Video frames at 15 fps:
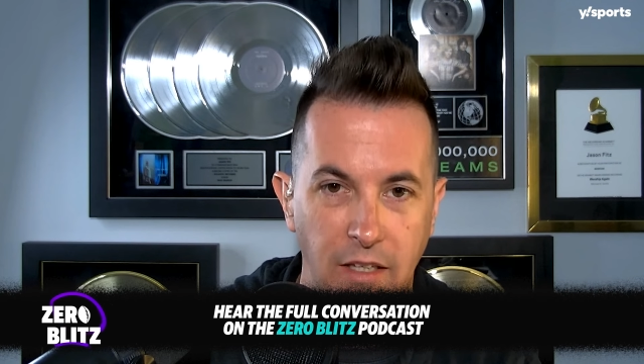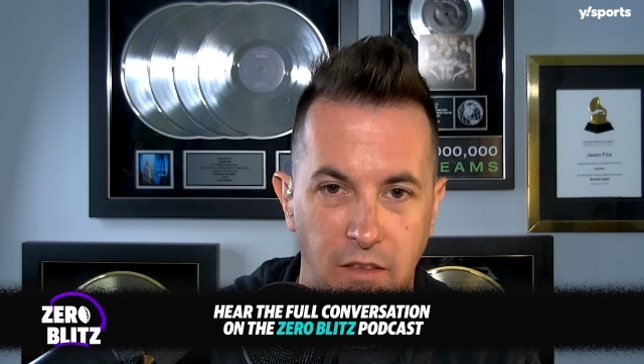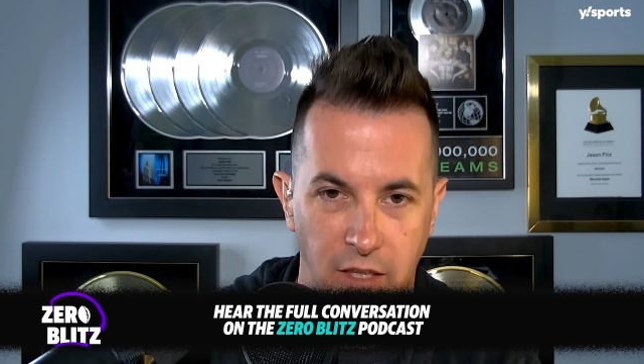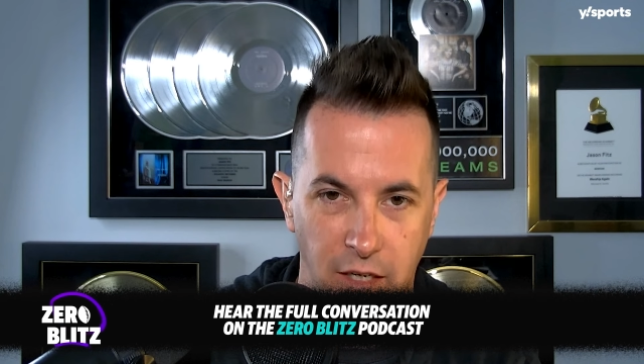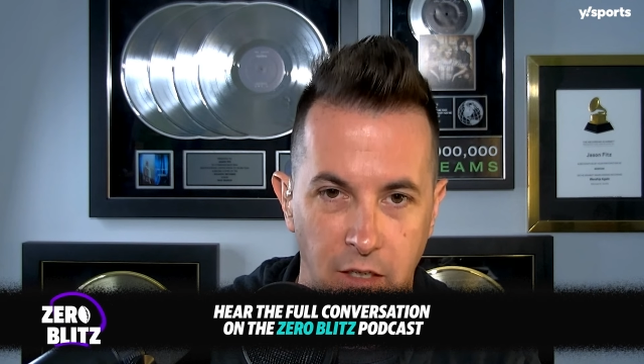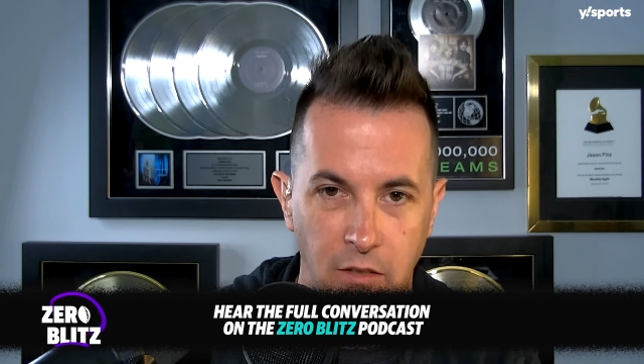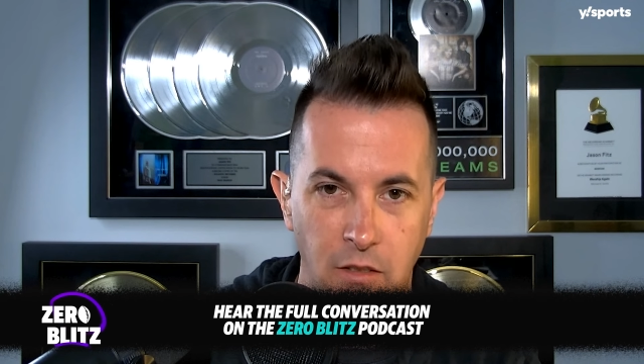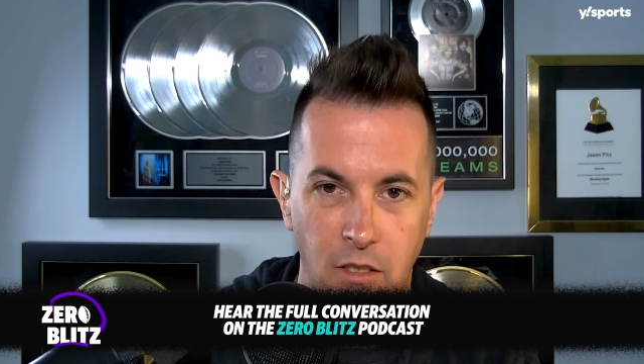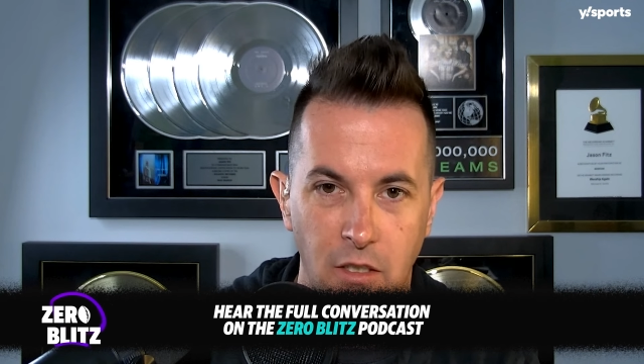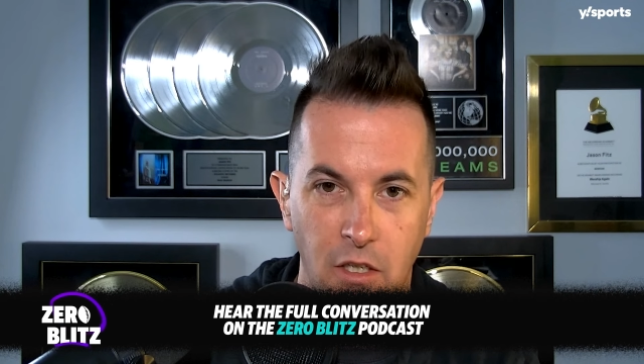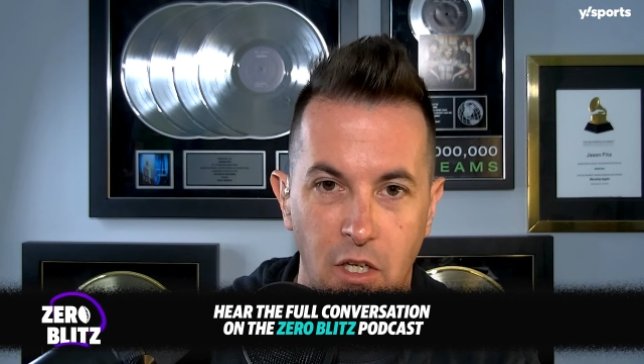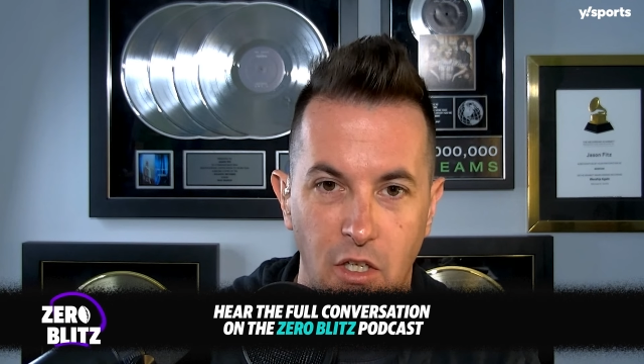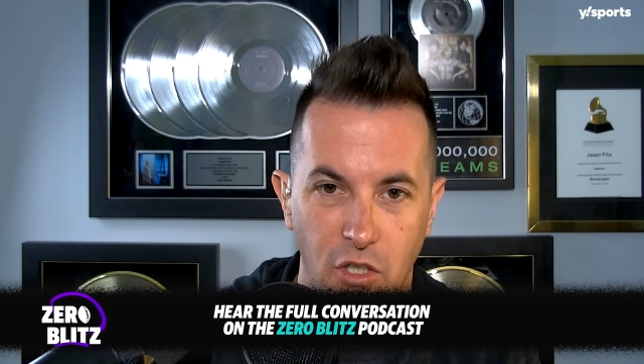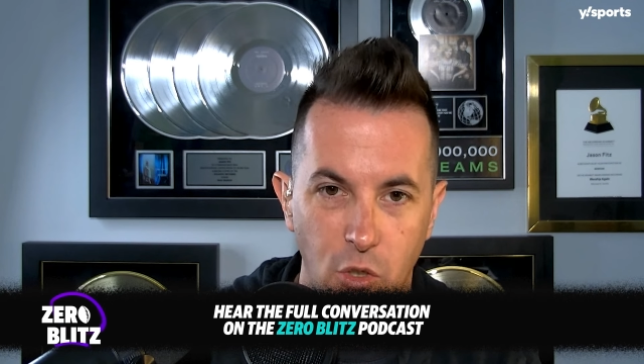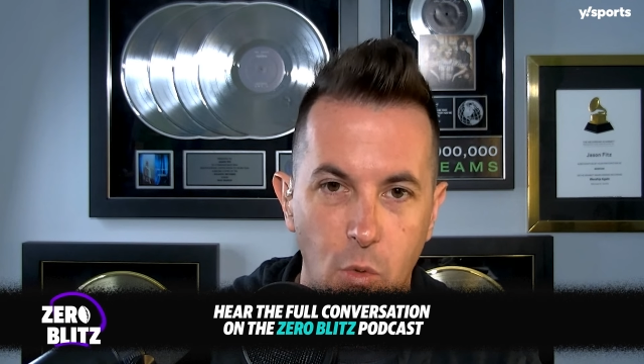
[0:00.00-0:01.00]
there,
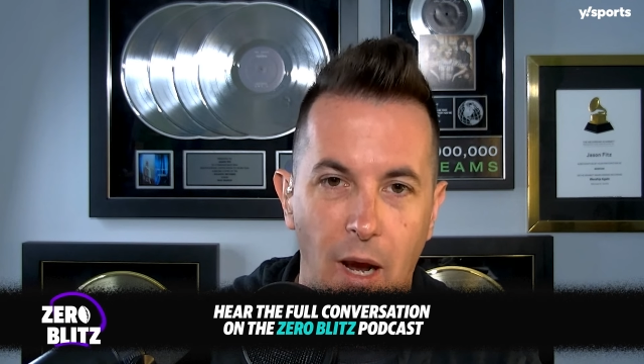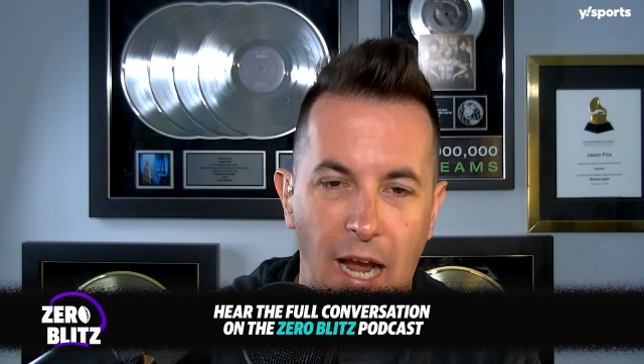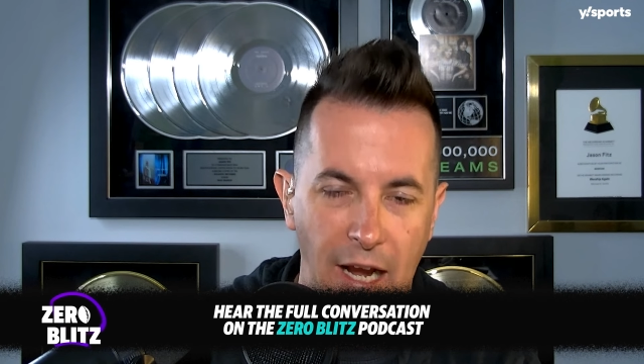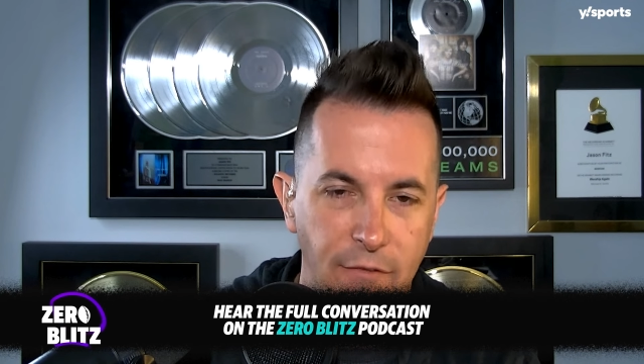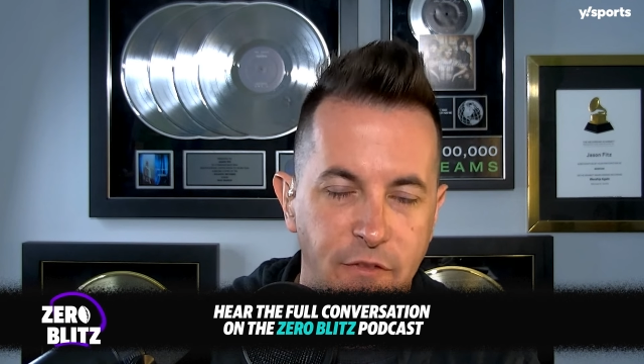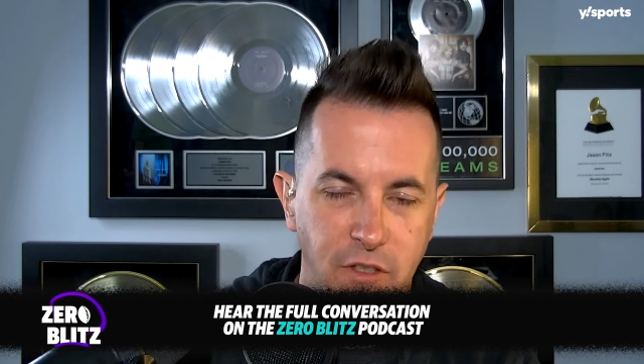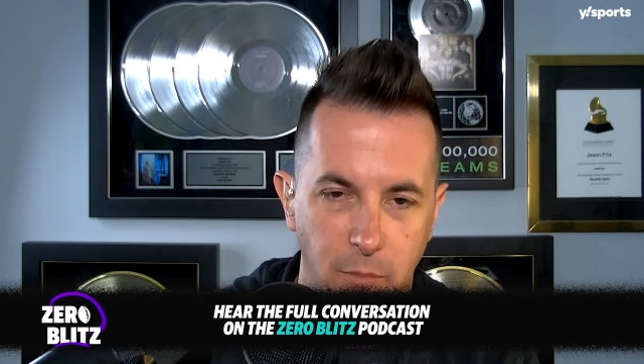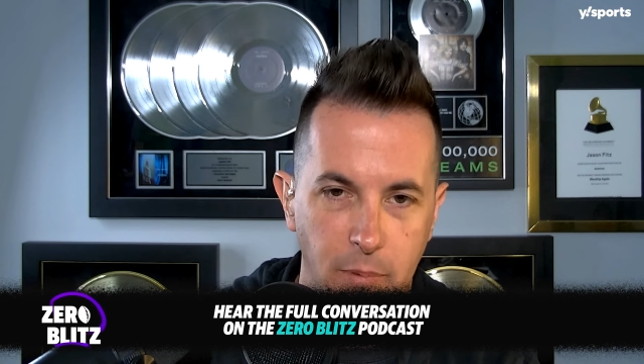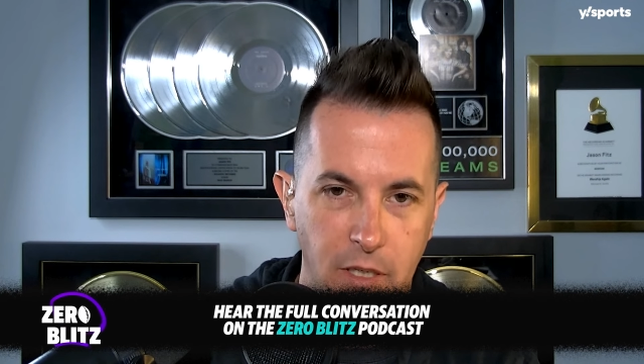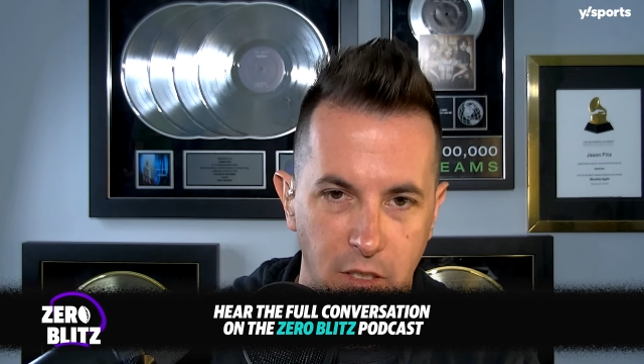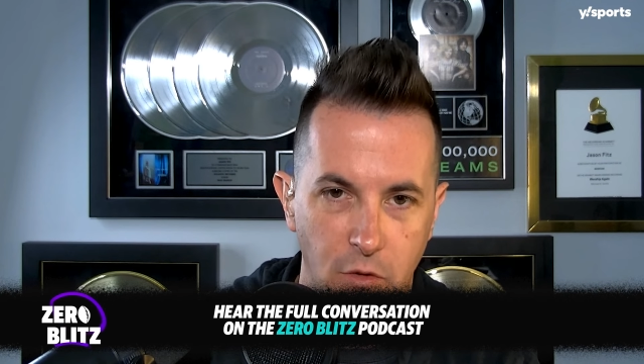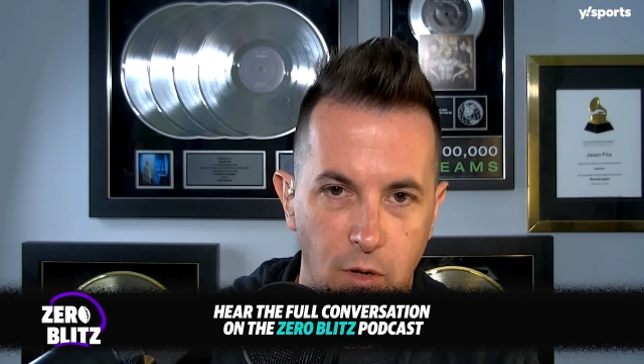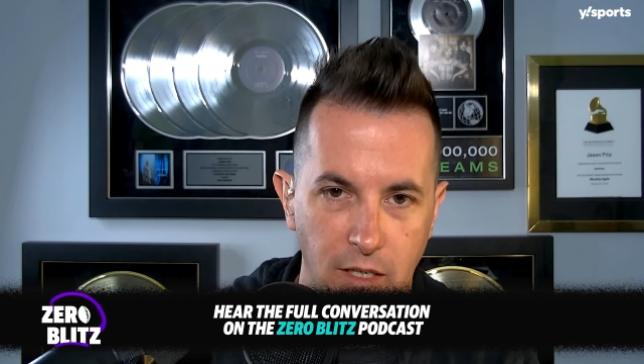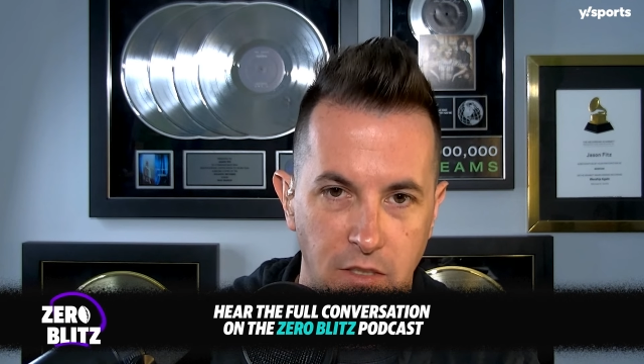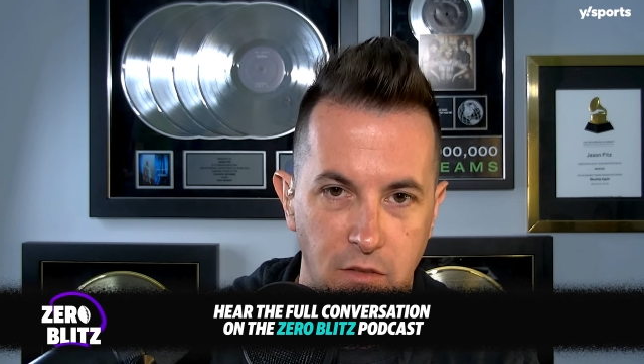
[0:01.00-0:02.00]
you have to be
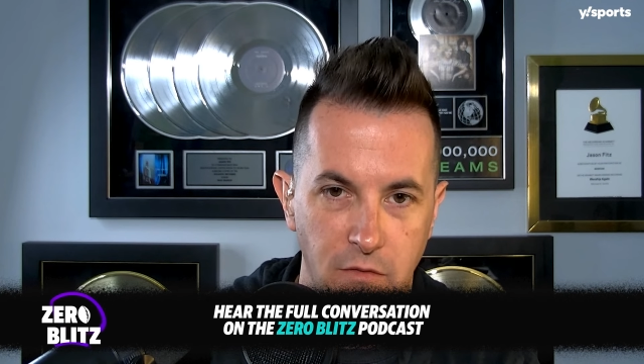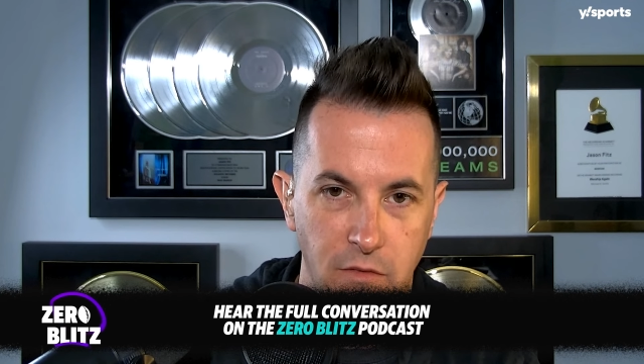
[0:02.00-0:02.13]
aggressive.